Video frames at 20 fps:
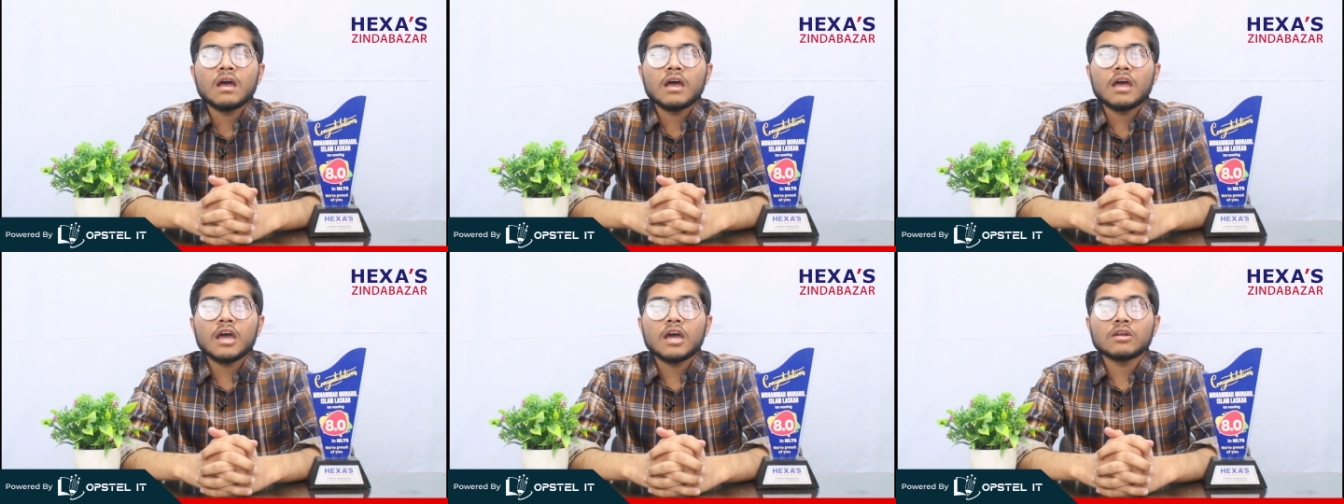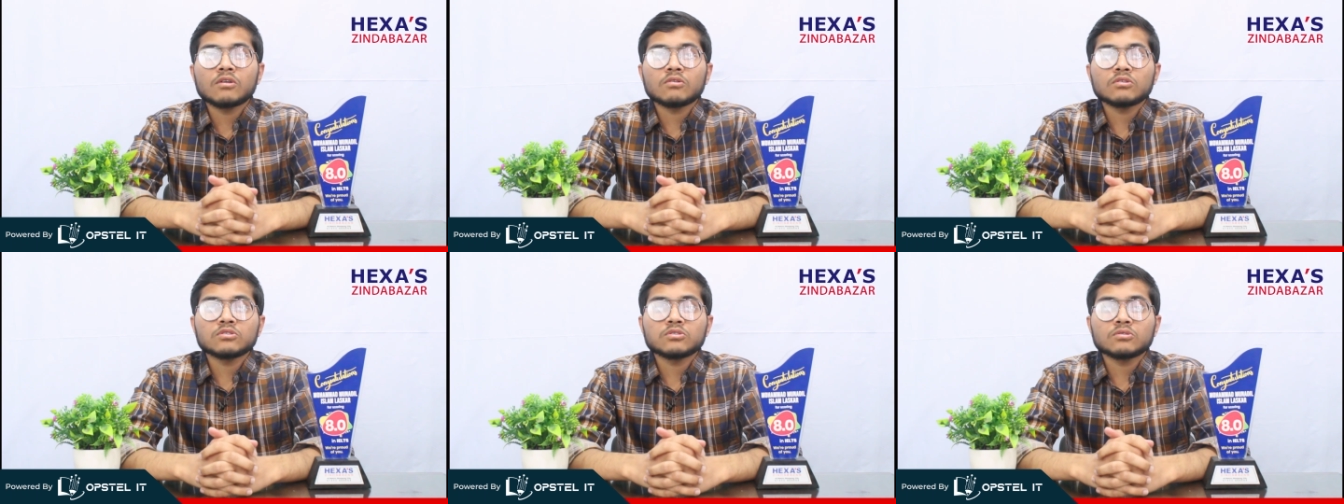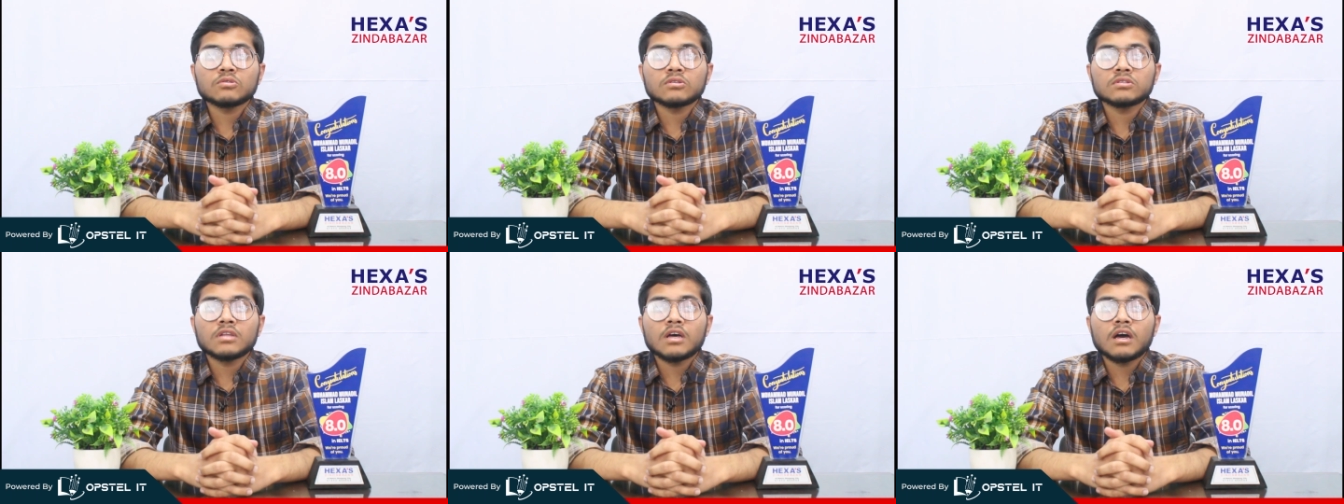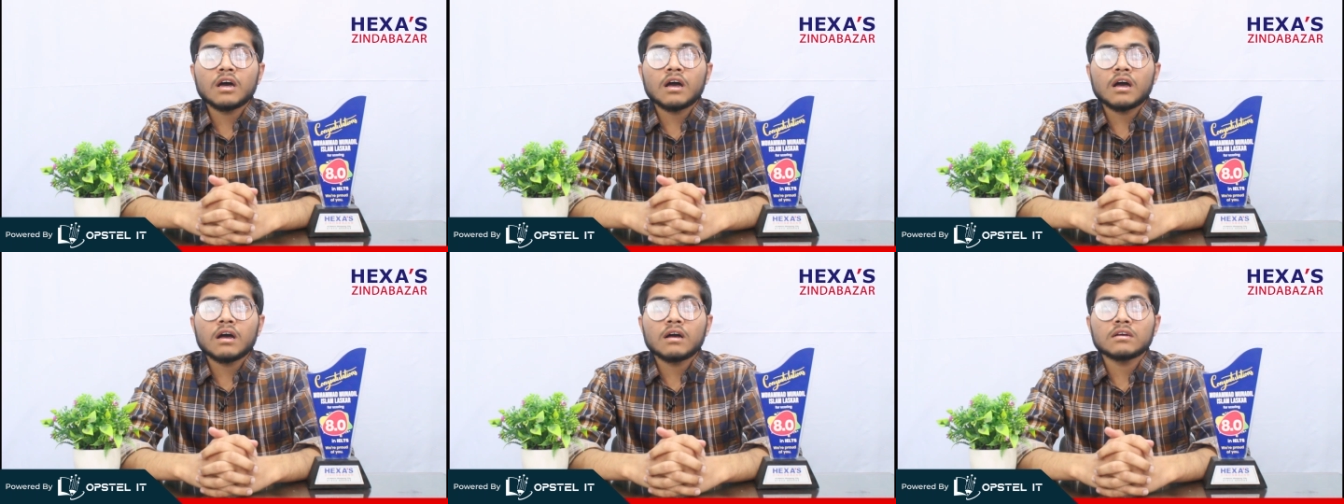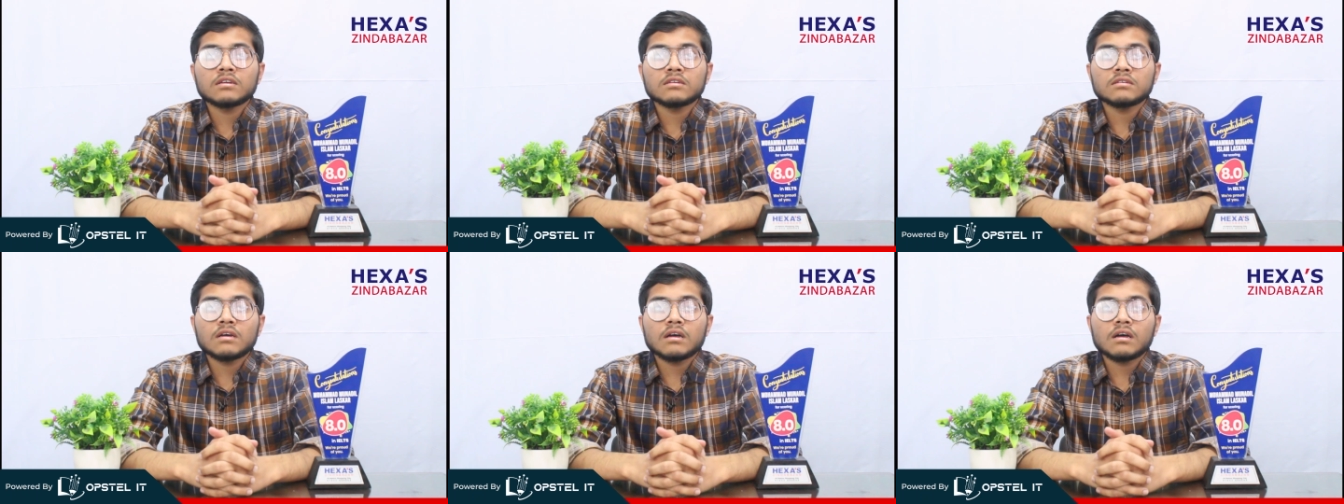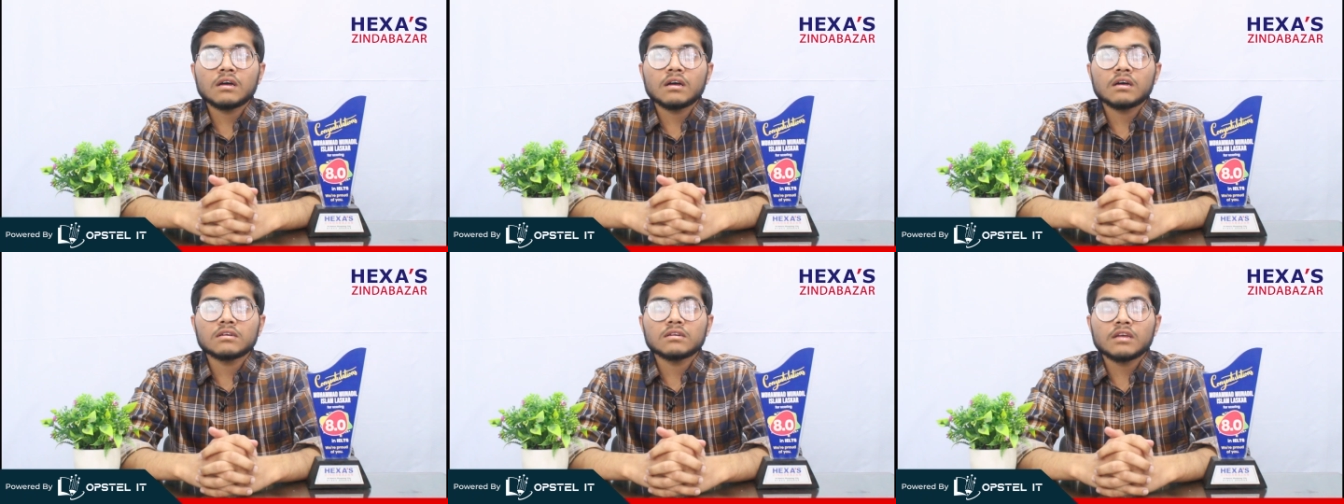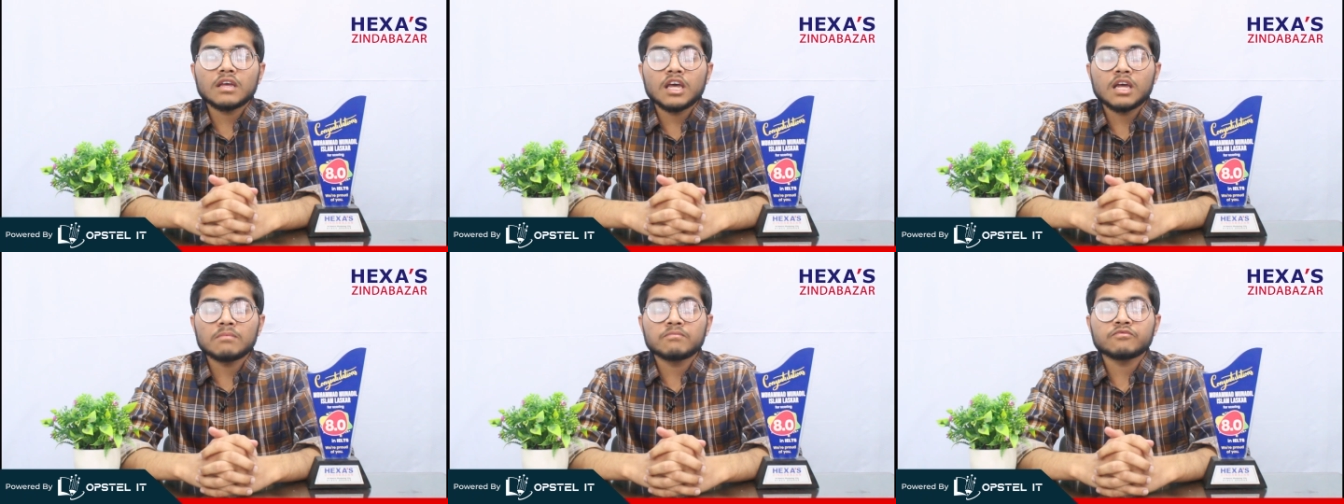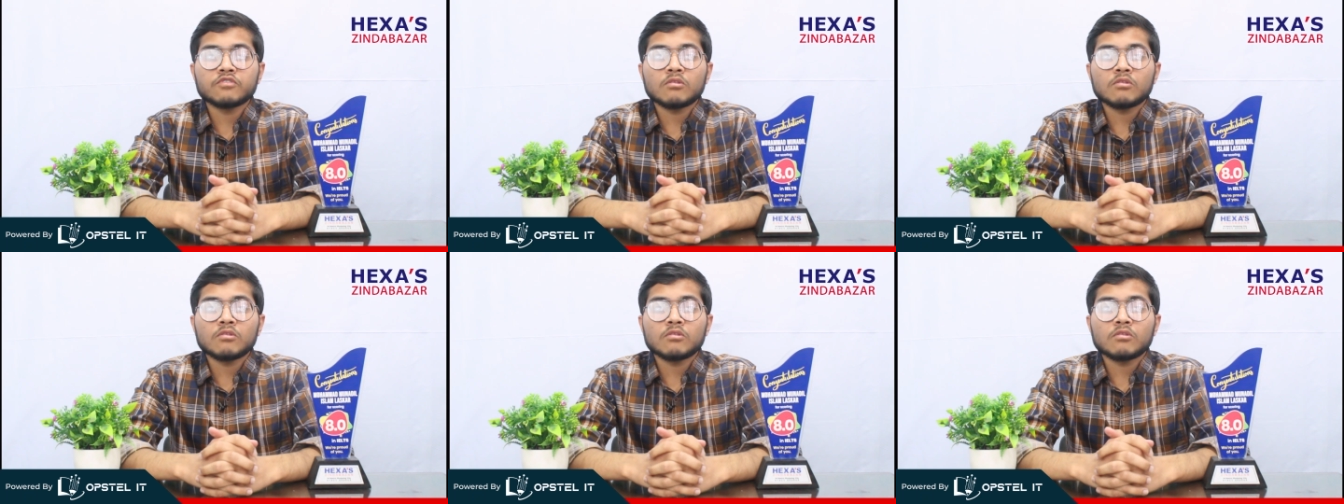and also the help